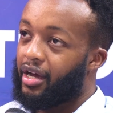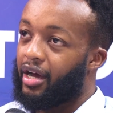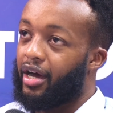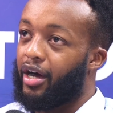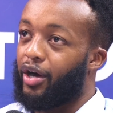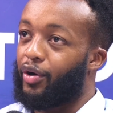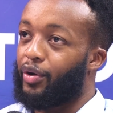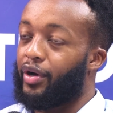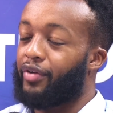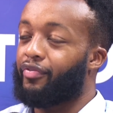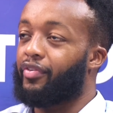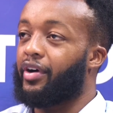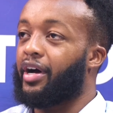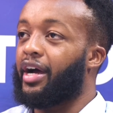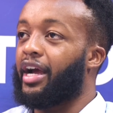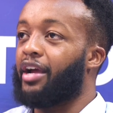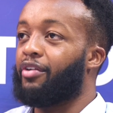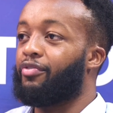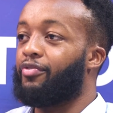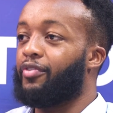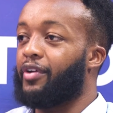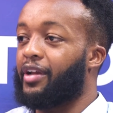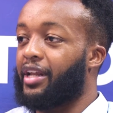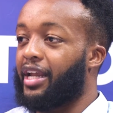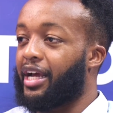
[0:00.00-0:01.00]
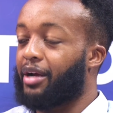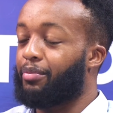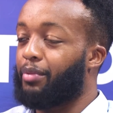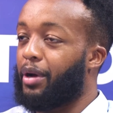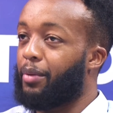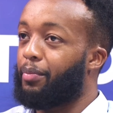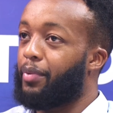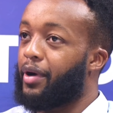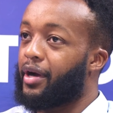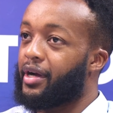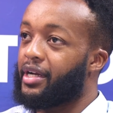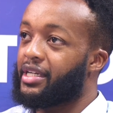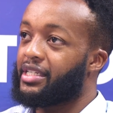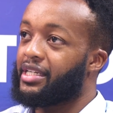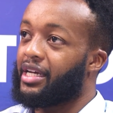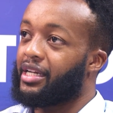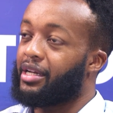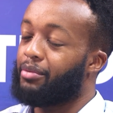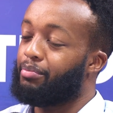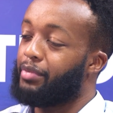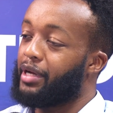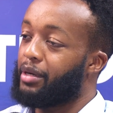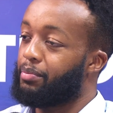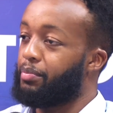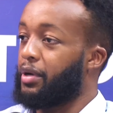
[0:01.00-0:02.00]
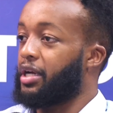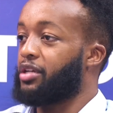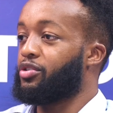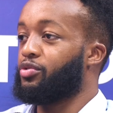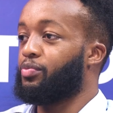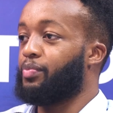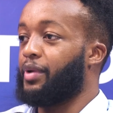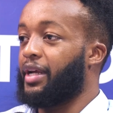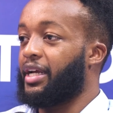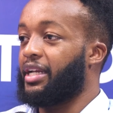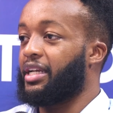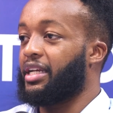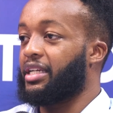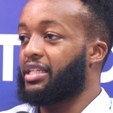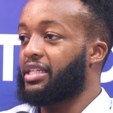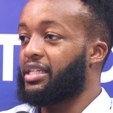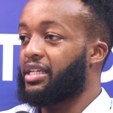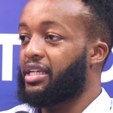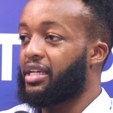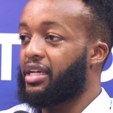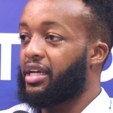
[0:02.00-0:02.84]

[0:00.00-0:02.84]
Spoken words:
However, I feel like my parents had a big part to play in it.